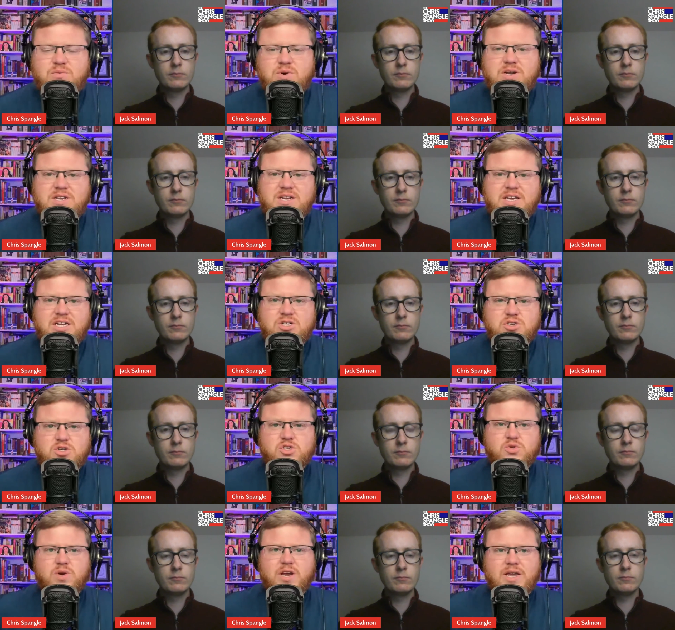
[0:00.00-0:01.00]
Speaker 1: what an
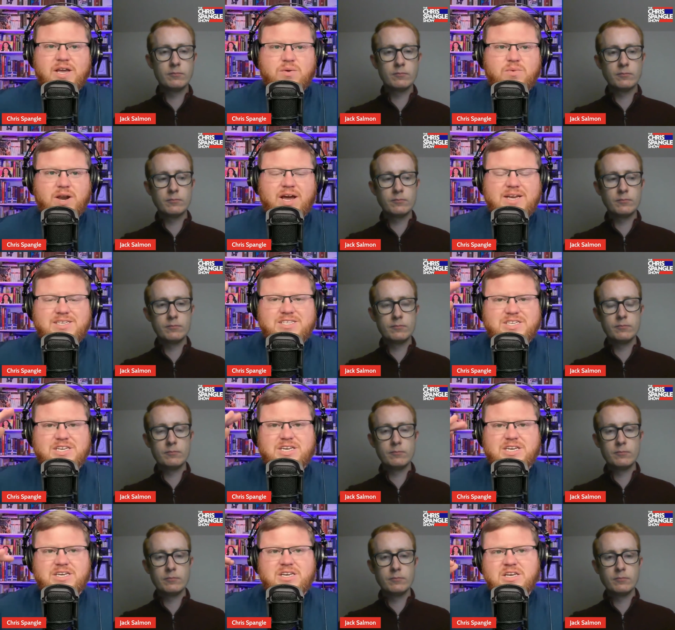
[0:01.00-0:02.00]
interest rate and when I
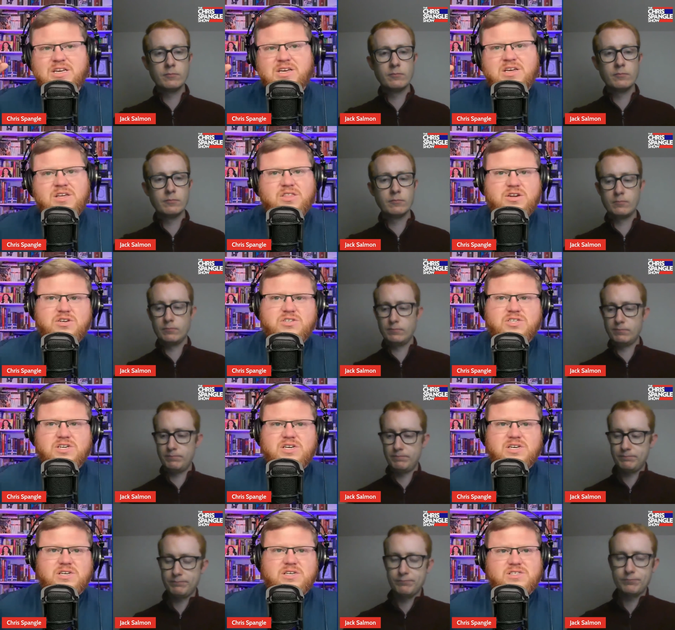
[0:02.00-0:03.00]
see there's
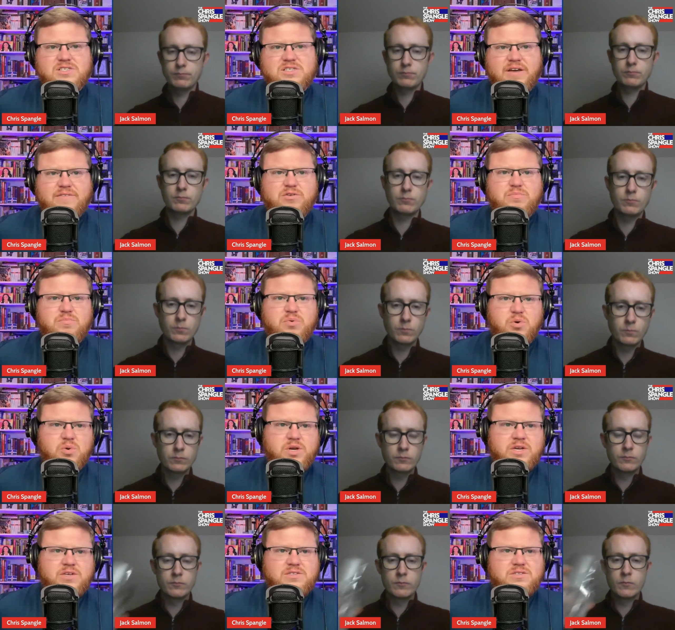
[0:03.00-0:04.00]
a 7
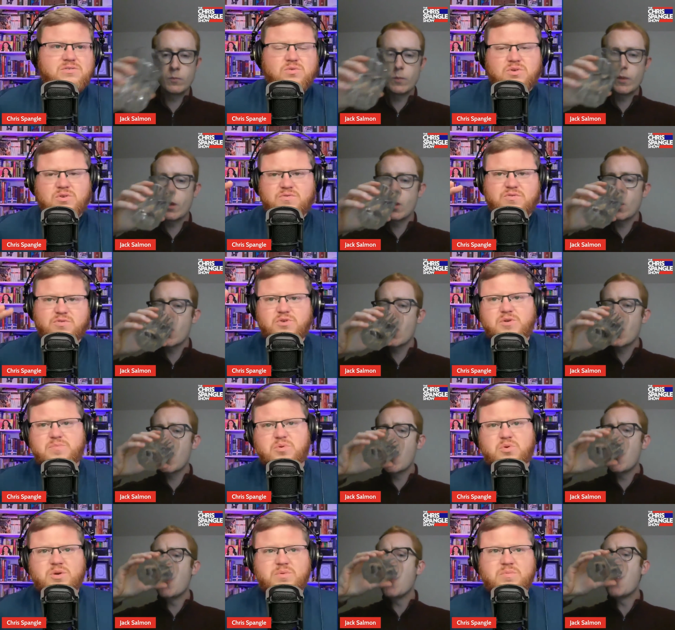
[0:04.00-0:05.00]
point or 3
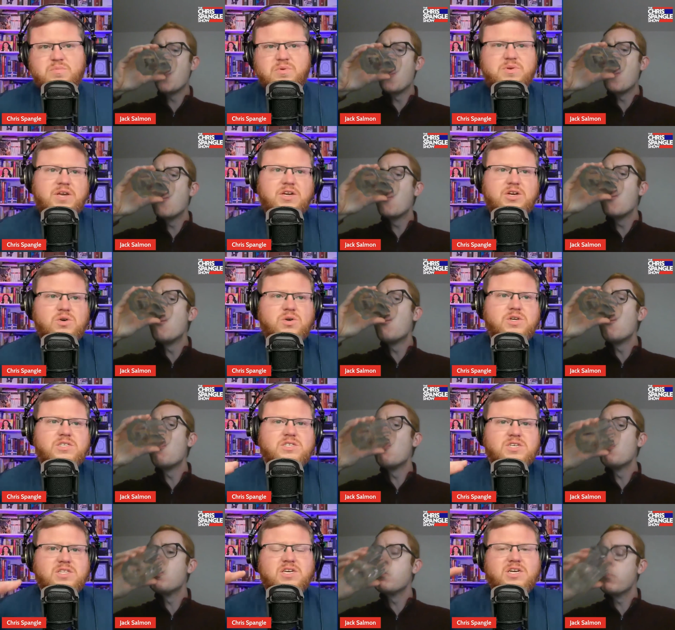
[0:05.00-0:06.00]
point
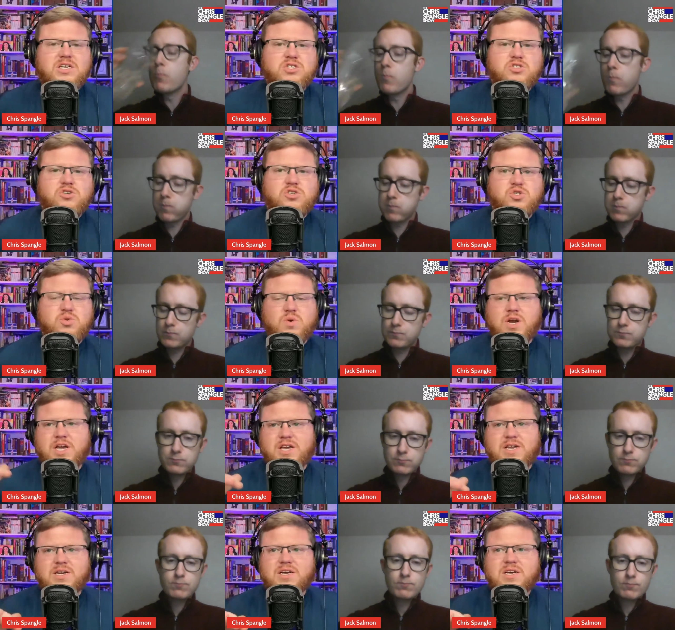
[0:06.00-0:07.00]
increase in the interest
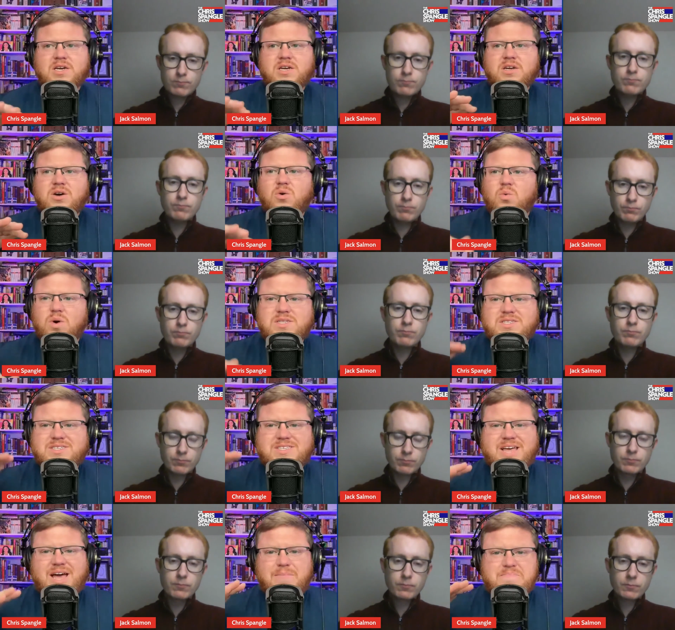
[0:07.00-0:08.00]
rate, what
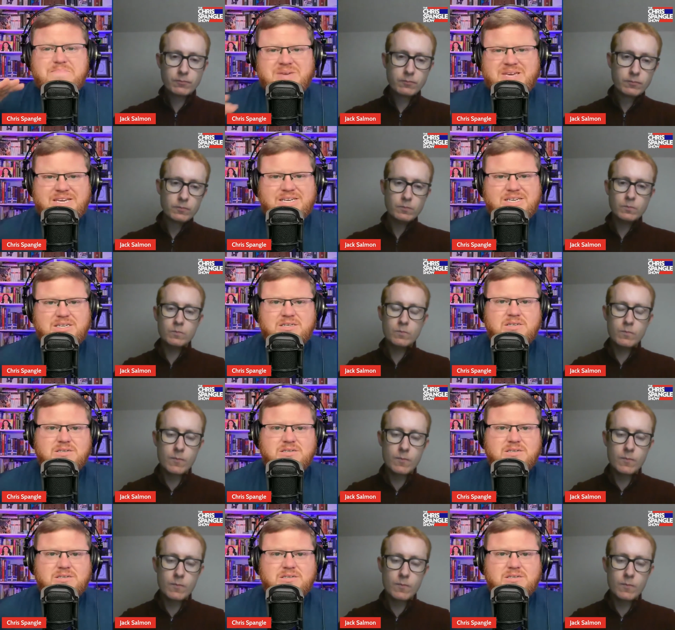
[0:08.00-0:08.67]
does that mean?